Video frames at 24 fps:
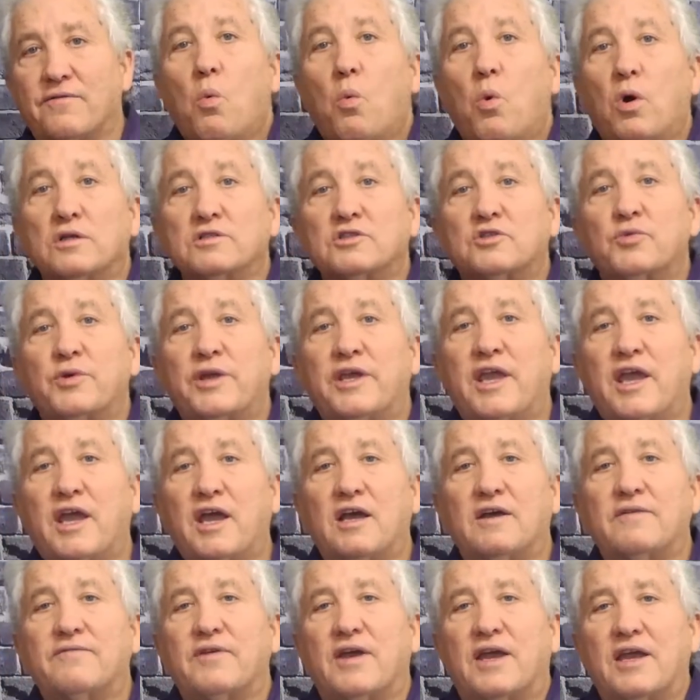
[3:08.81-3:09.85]
Once we
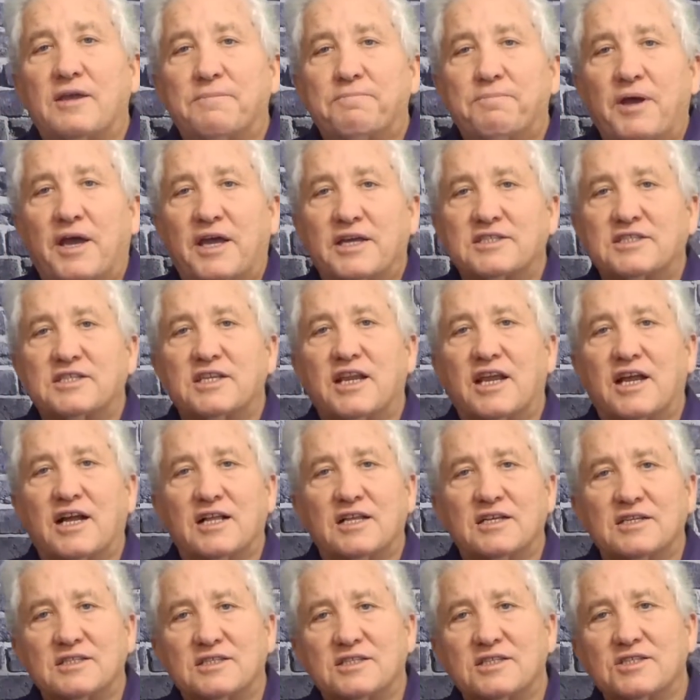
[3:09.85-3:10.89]
have a PEST
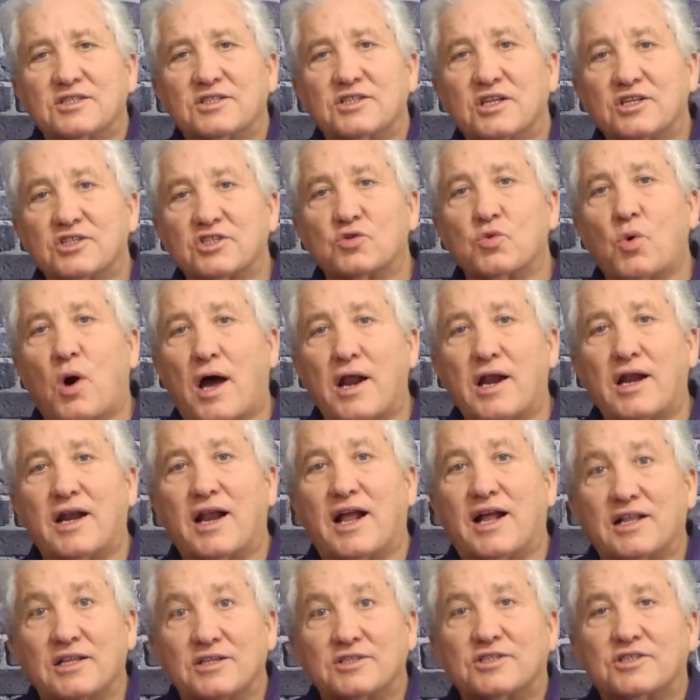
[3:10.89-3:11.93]
analysis and a SWOT
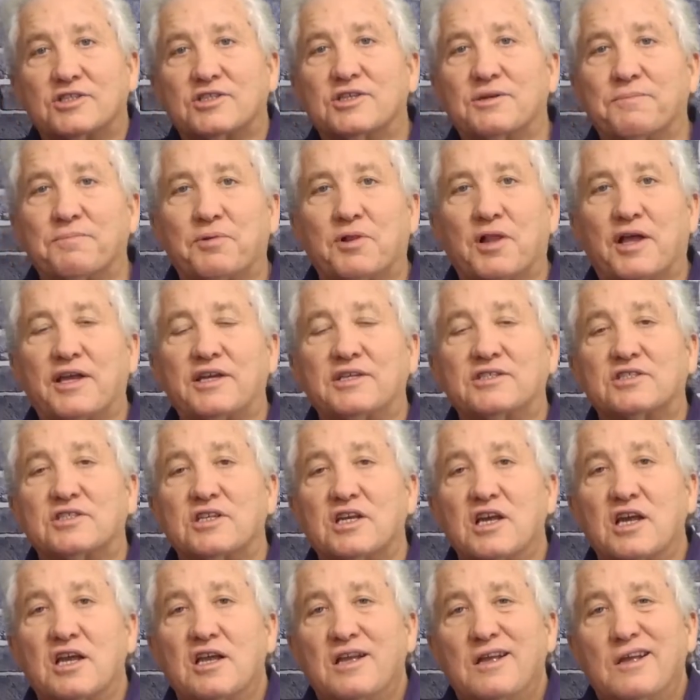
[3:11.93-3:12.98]
analysis in place,
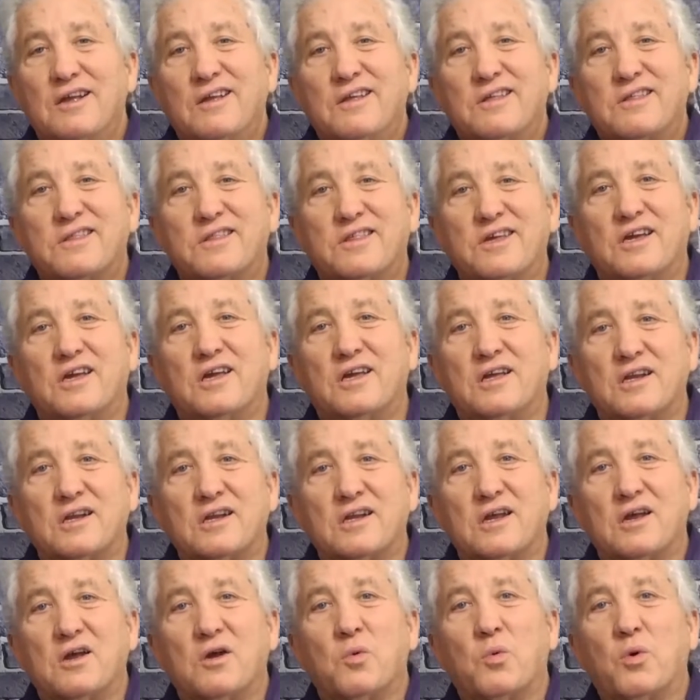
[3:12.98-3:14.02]

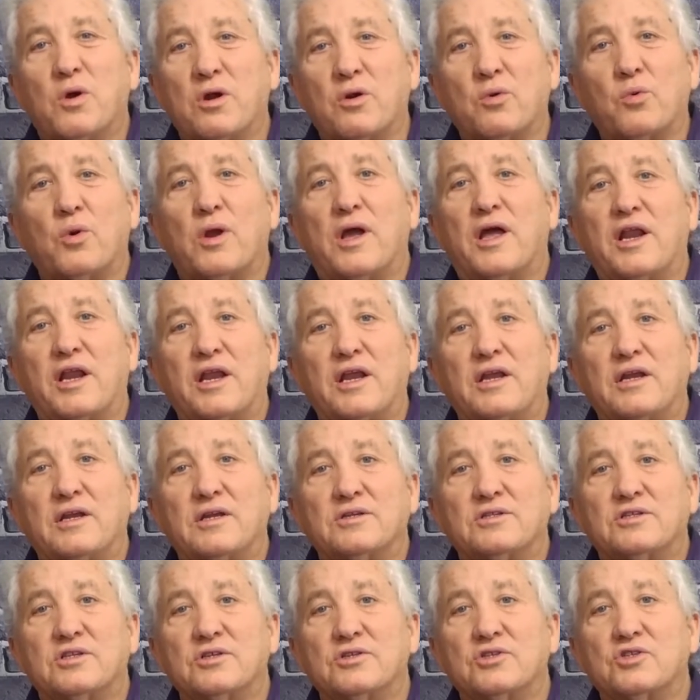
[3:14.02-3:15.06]
then we're
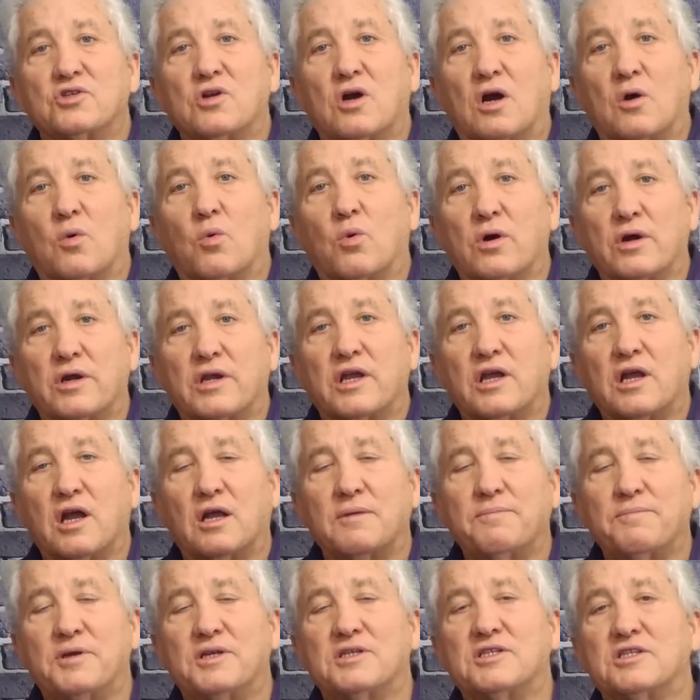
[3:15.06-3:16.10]
ready to start working
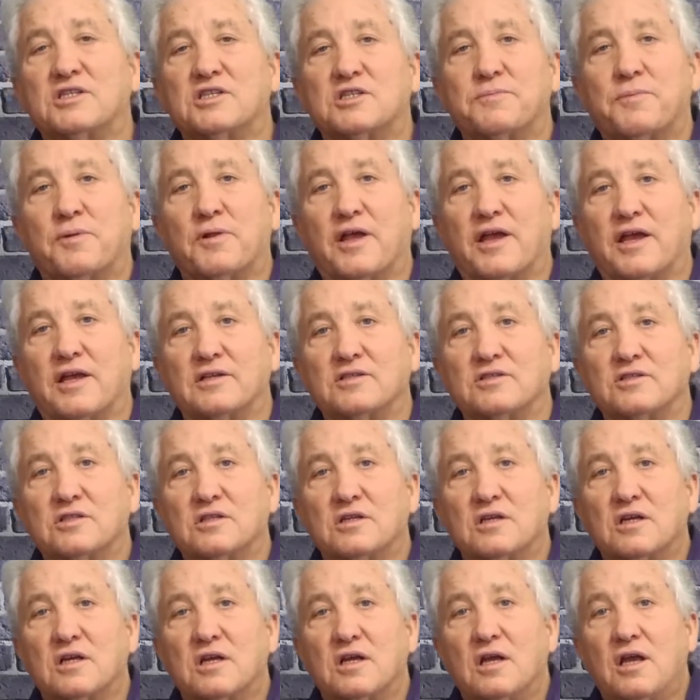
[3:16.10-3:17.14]
on business plans.
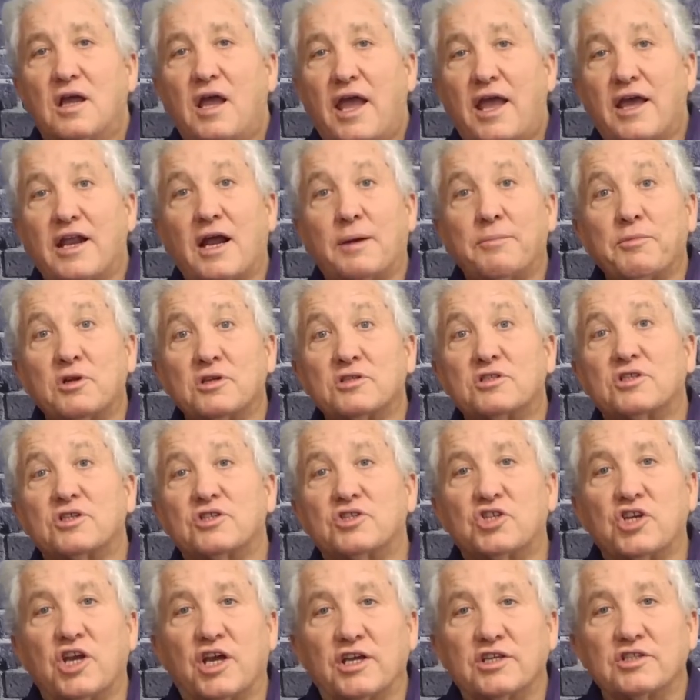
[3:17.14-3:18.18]
And I'm going to
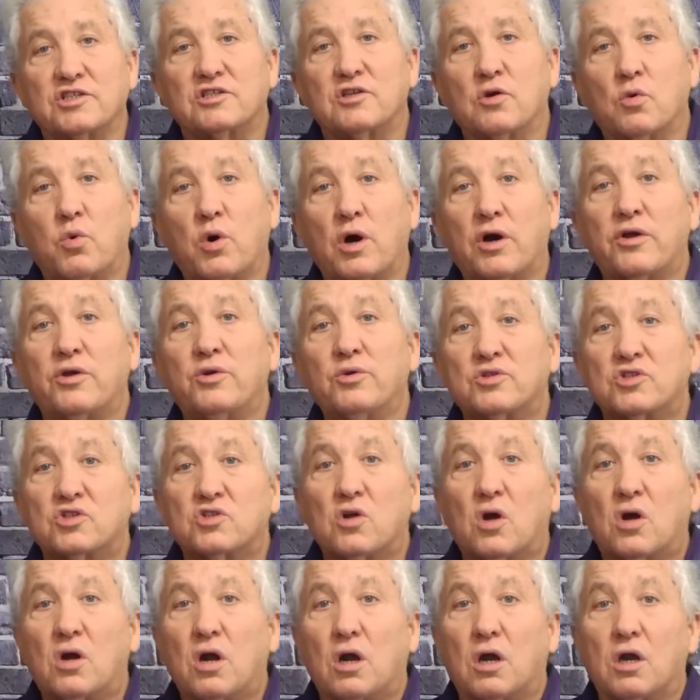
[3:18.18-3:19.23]
suggest that where you
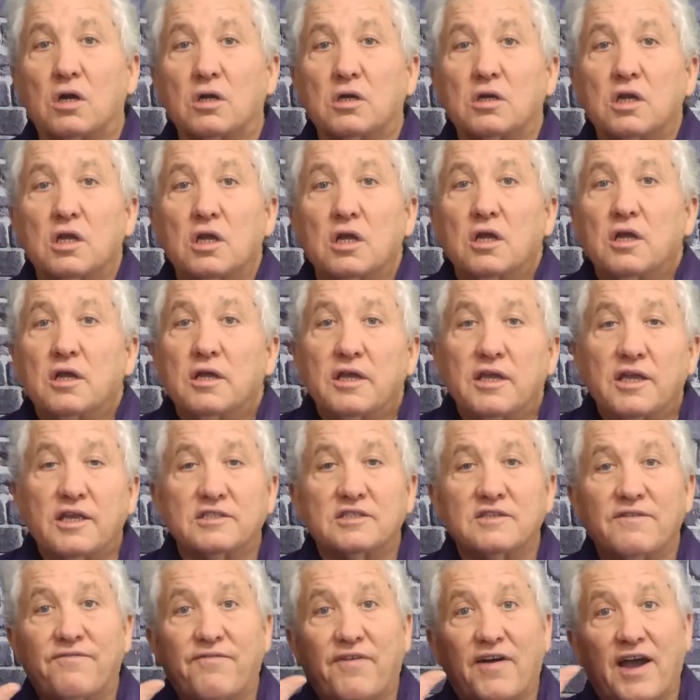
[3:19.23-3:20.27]
start
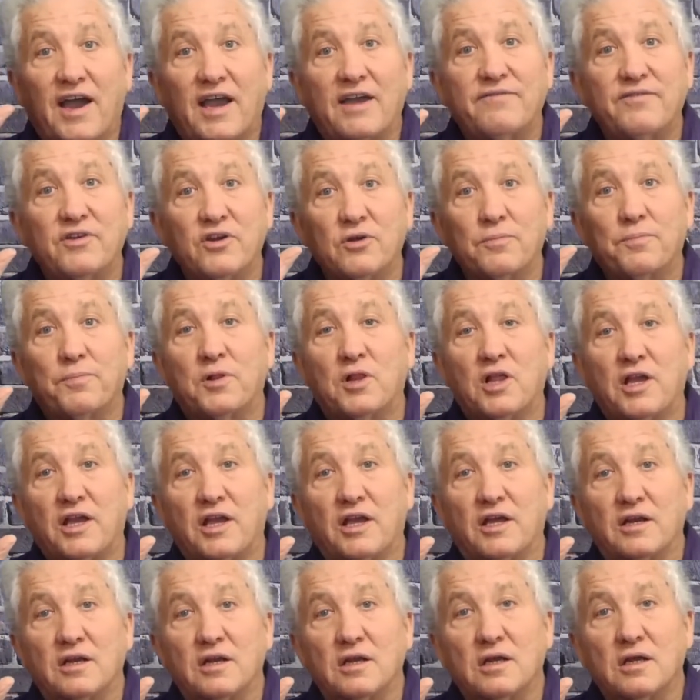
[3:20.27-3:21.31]
is a five-year
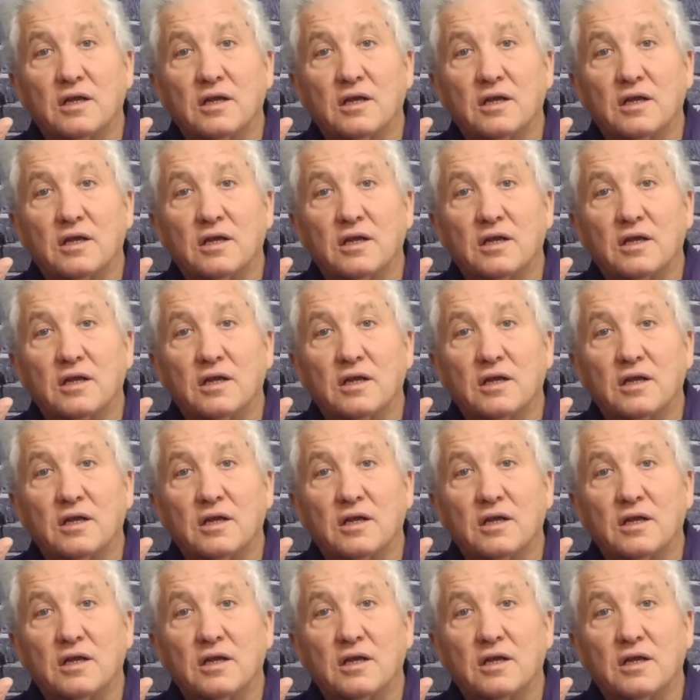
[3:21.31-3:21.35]
plan.